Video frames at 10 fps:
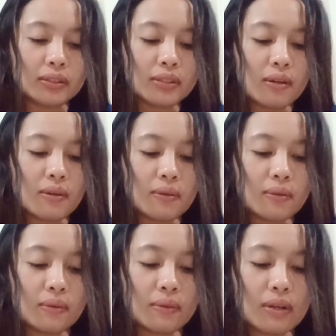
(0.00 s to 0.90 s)

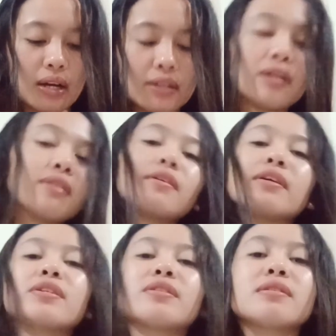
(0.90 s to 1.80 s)
So
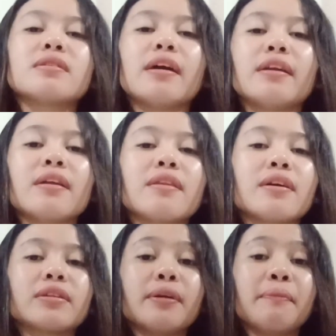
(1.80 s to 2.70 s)
another
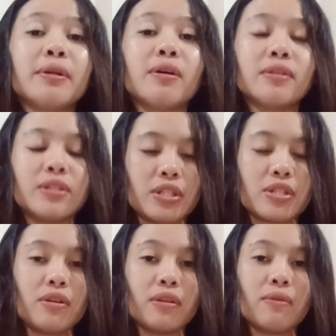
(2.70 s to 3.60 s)

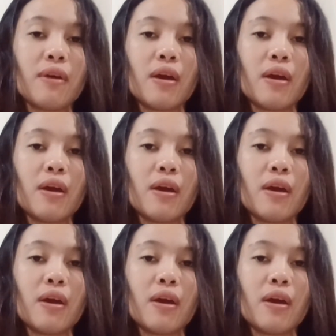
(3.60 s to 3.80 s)
terminologies that